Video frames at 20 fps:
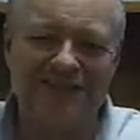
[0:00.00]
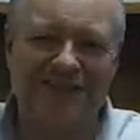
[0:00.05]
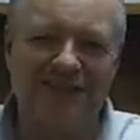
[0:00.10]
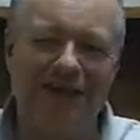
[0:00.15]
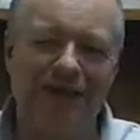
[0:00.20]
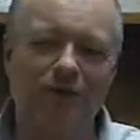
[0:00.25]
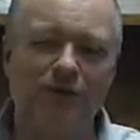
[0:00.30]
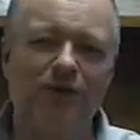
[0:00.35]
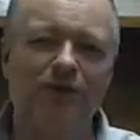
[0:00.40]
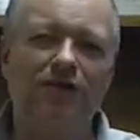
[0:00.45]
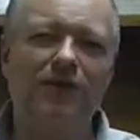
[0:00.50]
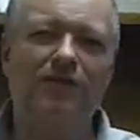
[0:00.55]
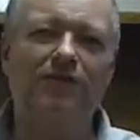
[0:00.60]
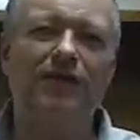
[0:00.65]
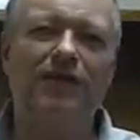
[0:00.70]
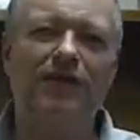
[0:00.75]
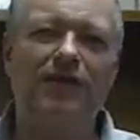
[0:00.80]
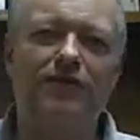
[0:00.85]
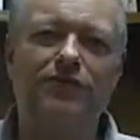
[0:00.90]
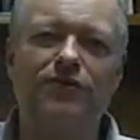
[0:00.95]
Hi,
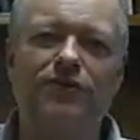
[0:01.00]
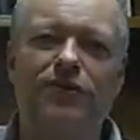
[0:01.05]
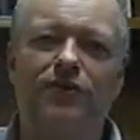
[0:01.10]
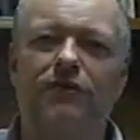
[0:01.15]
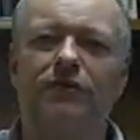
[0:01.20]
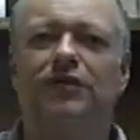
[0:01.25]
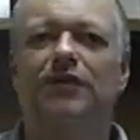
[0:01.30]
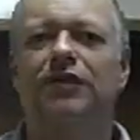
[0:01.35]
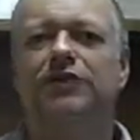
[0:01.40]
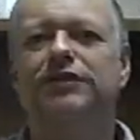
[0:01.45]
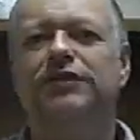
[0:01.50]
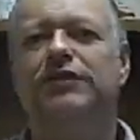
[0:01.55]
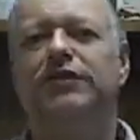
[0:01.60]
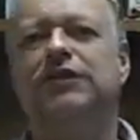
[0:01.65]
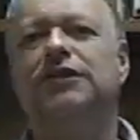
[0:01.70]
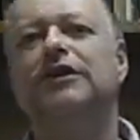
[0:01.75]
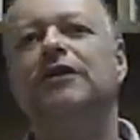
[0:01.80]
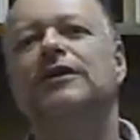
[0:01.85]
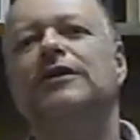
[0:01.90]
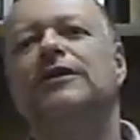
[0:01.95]
welcome. My name is Dale
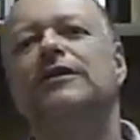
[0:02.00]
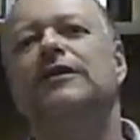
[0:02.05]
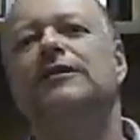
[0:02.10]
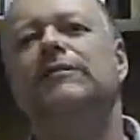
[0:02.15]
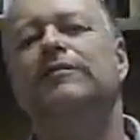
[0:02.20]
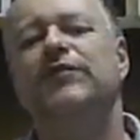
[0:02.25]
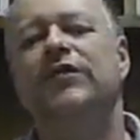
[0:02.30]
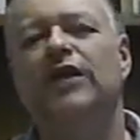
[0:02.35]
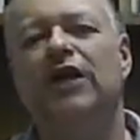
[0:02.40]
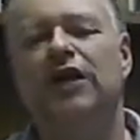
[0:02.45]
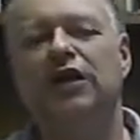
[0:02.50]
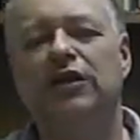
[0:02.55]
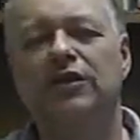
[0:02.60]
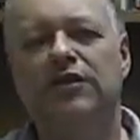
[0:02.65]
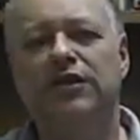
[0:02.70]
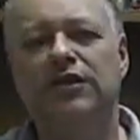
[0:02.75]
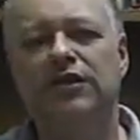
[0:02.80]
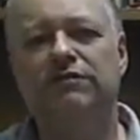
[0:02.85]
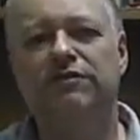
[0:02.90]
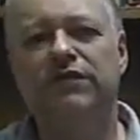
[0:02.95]
McCluskey. And
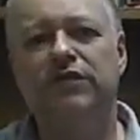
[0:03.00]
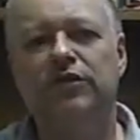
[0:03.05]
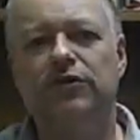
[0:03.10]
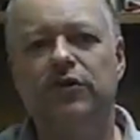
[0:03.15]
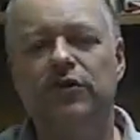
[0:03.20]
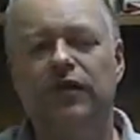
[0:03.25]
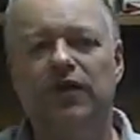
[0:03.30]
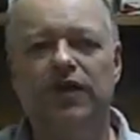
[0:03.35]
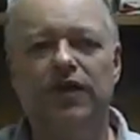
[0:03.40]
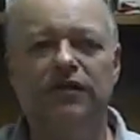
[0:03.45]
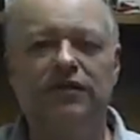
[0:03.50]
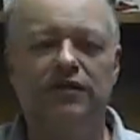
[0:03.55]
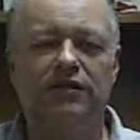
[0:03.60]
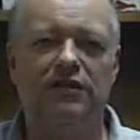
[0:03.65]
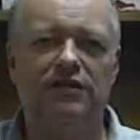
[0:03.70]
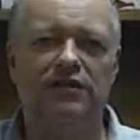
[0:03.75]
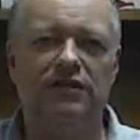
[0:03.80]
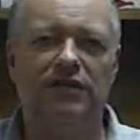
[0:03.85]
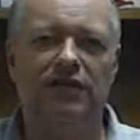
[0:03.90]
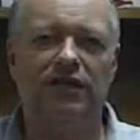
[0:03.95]
on this video, I'd like
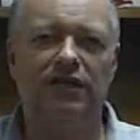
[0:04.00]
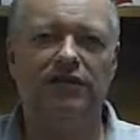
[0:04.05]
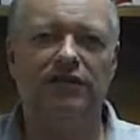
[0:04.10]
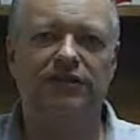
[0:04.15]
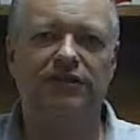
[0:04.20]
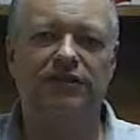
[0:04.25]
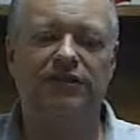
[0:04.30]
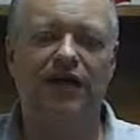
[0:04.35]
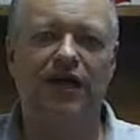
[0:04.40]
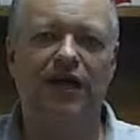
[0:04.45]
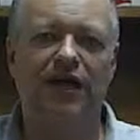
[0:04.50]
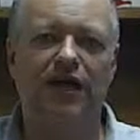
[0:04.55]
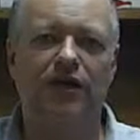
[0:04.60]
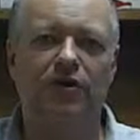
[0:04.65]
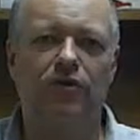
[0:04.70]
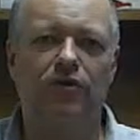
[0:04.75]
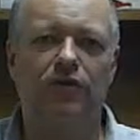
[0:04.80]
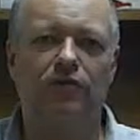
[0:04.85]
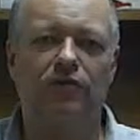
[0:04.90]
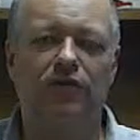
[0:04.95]
to discuss
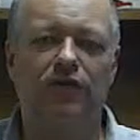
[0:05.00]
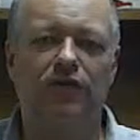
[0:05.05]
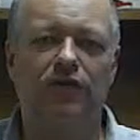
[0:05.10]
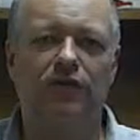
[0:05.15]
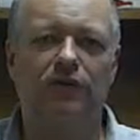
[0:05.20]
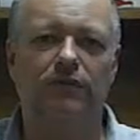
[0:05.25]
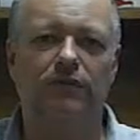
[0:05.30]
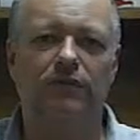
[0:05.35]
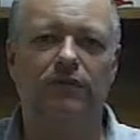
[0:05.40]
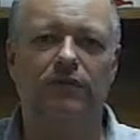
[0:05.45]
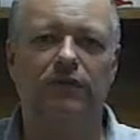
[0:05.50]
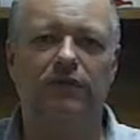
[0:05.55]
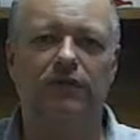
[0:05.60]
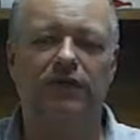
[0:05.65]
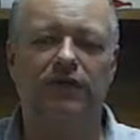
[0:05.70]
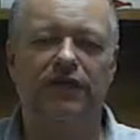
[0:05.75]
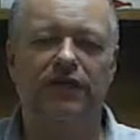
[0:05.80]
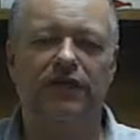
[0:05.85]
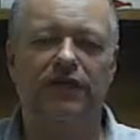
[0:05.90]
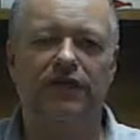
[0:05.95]
how
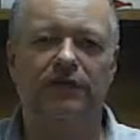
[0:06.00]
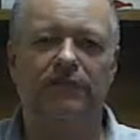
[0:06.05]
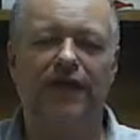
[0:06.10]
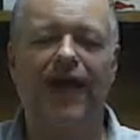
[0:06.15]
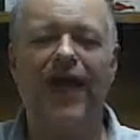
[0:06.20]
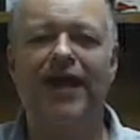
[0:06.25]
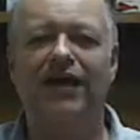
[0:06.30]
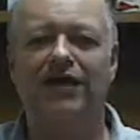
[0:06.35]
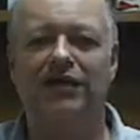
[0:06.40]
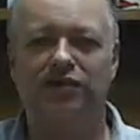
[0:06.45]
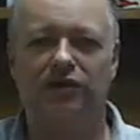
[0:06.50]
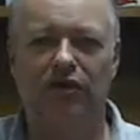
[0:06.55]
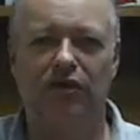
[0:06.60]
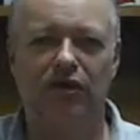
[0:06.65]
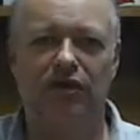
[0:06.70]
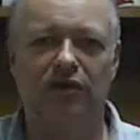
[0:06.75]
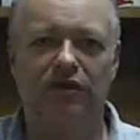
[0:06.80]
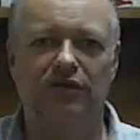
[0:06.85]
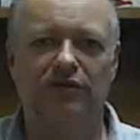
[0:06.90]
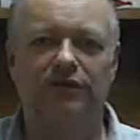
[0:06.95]
a pack of
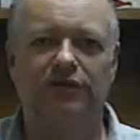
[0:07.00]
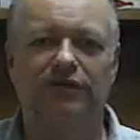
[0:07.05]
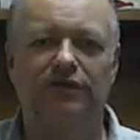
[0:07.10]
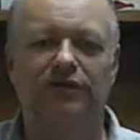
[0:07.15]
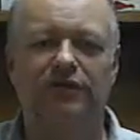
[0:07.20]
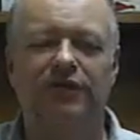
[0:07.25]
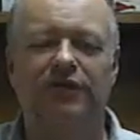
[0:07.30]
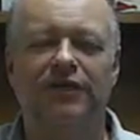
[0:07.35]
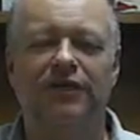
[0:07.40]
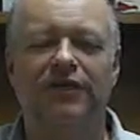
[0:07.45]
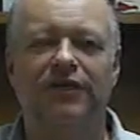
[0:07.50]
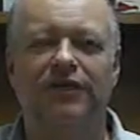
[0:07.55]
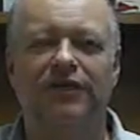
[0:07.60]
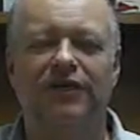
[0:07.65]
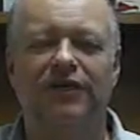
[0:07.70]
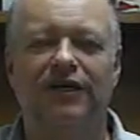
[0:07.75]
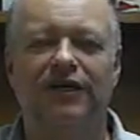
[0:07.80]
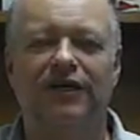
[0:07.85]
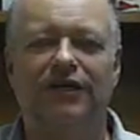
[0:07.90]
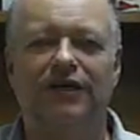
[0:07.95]
dogs
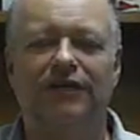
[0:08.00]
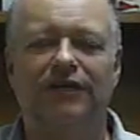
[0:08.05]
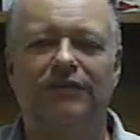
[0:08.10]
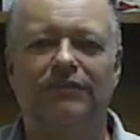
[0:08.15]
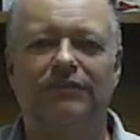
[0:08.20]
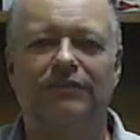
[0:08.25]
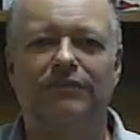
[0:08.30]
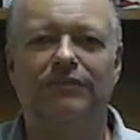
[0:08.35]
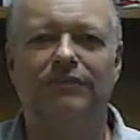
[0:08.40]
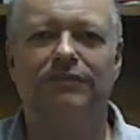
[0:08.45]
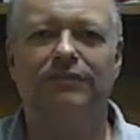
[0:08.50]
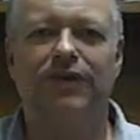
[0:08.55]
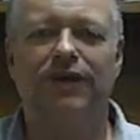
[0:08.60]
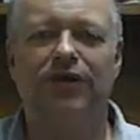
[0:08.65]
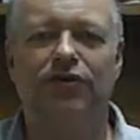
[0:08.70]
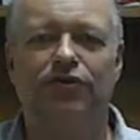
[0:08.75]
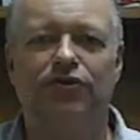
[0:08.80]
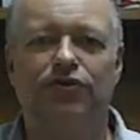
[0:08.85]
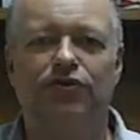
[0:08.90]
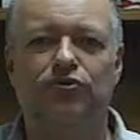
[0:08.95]

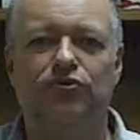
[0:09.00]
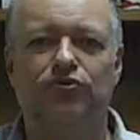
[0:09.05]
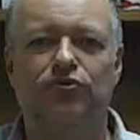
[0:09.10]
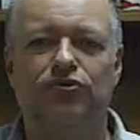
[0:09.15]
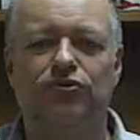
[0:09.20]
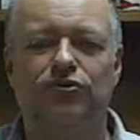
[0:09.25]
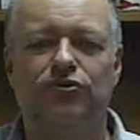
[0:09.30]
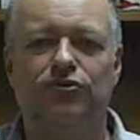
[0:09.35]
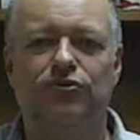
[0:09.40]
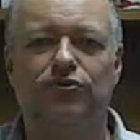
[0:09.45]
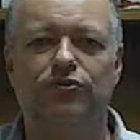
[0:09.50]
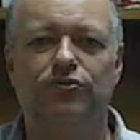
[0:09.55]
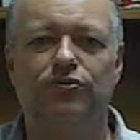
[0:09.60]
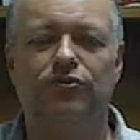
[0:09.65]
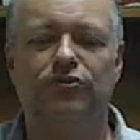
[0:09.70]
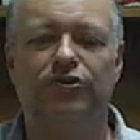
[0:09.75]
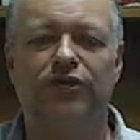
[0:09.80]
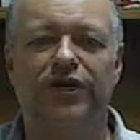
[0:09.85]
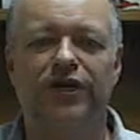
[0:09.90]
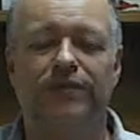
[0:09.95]
are used
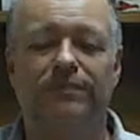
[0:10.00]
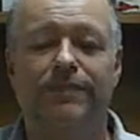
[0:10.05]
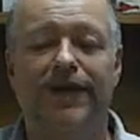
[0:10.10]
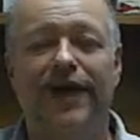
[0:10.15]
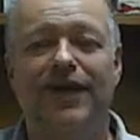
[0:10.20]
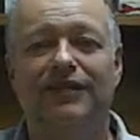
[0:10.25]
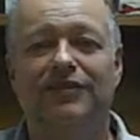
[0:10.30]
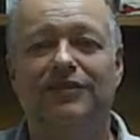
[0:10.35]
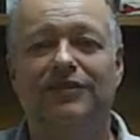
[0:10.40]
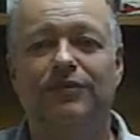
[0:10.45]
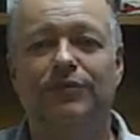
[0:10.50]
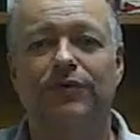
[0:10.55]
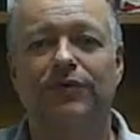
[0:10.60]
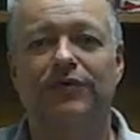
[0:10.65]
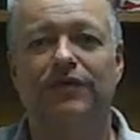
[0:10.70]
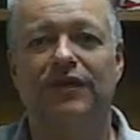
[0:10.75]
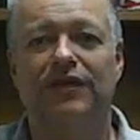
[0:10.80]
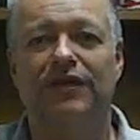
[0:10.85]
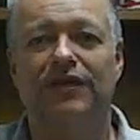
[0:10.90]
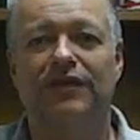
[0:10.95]
to create balance
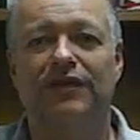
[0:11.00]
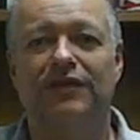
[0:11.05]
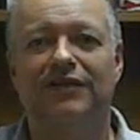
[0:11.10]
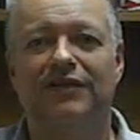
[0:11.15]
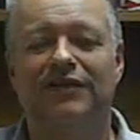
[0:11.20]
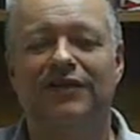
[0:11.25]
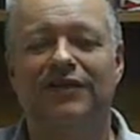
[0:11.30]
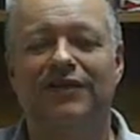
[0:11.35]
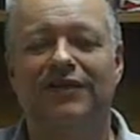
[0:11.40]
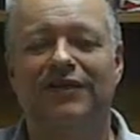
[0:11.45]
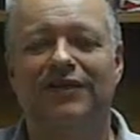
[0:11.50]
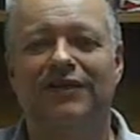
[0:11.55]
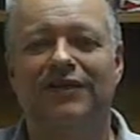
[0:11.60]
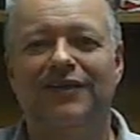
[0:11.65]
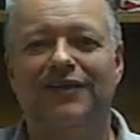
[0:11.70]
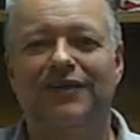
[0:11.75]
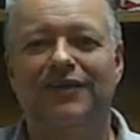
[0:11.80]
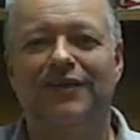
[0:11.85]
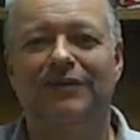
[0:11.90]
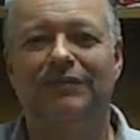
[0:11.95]
with a
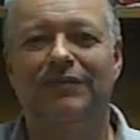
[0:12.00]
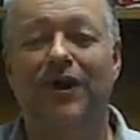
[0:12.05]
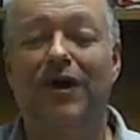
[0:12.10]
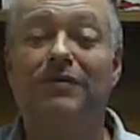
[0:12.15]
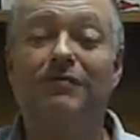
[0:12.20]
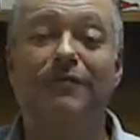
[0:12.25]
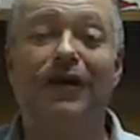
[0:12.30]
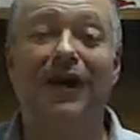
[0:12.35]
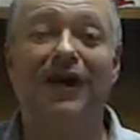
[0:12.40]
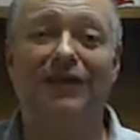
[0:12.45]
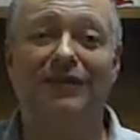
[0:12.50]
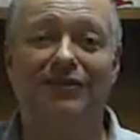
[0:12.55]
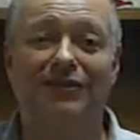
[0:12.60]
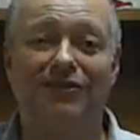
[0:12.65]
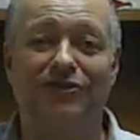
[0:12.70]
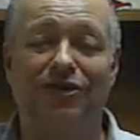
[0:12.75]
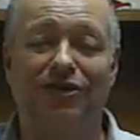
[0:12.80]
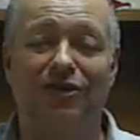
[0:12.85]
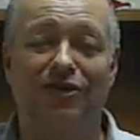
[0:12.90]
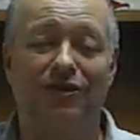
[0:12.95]

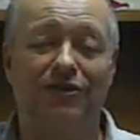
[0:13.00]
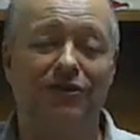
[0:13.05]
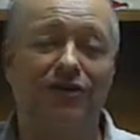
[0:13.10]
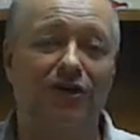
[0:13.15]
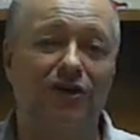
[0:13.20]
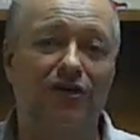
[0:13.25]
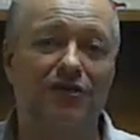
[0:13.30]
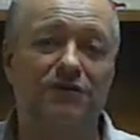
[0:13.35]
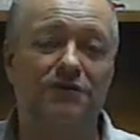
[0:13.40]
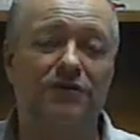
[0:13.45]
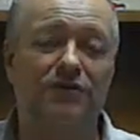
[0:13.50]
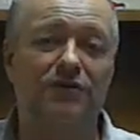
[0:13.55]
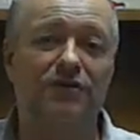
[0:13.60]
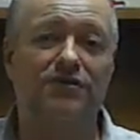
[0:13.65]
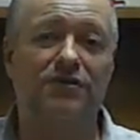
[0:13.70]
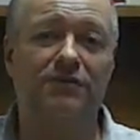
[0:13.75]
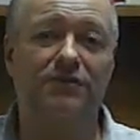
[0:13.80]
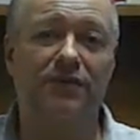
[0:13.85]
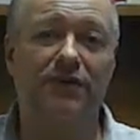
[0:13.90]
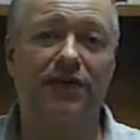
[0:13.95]
unbalanced dog, a dog
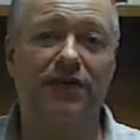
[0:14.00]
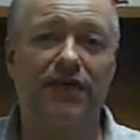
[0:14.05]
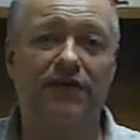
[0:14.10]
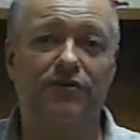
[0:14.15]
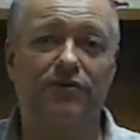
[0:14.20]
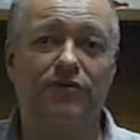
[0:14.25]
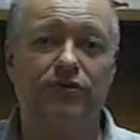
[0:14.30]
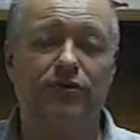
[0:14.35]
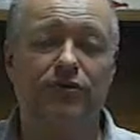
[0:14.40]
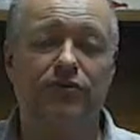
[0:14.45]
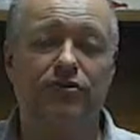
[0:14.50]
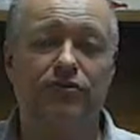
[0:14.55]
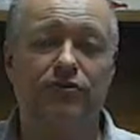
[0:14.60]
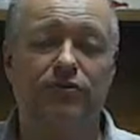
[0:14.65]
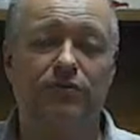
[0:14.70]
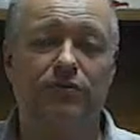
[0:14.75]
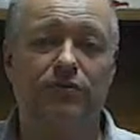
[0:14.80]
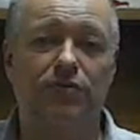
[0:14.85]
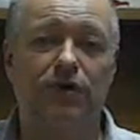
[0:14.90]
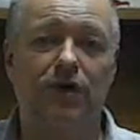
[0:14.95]
experiencing behavior
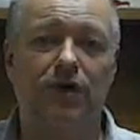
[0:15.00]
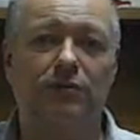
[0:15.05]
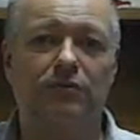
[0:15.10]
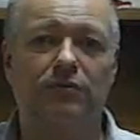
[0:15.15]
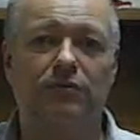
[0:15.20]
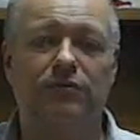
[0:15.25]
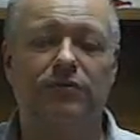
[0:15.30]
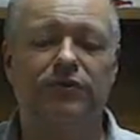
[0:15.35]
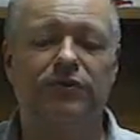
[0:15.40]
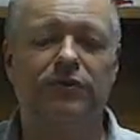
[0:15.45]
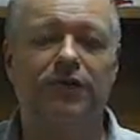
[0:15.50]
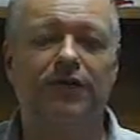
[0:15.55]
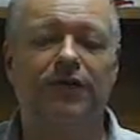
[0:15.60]
issues and problems,